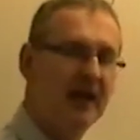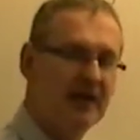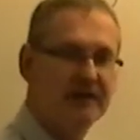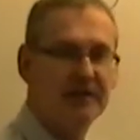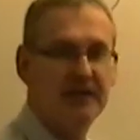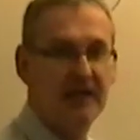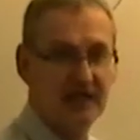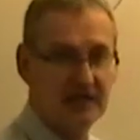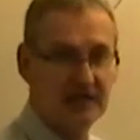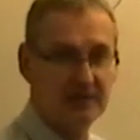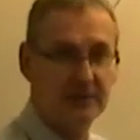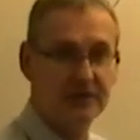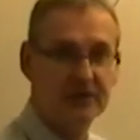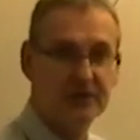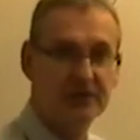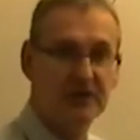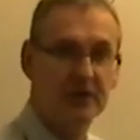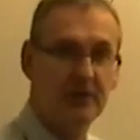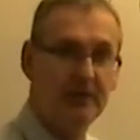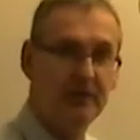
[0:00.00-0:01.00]
and the x plus
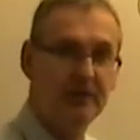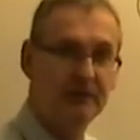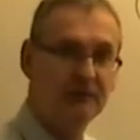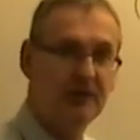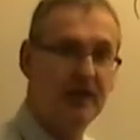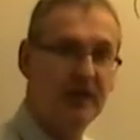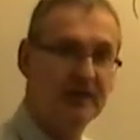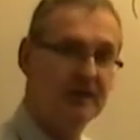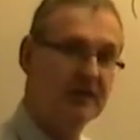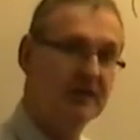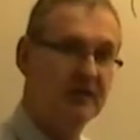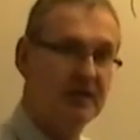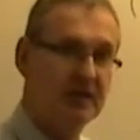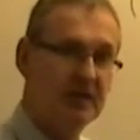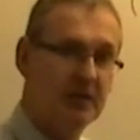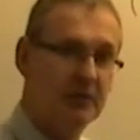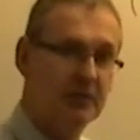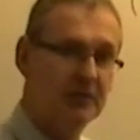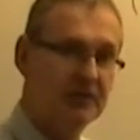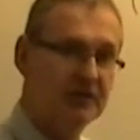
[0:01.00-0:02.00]
2 on the right of the
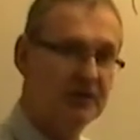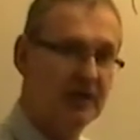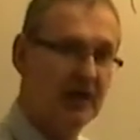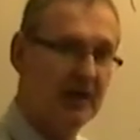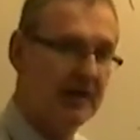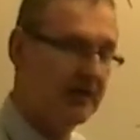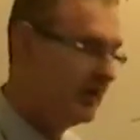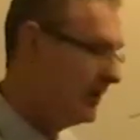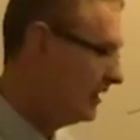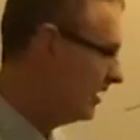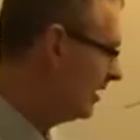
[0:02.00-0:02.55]
equal sign.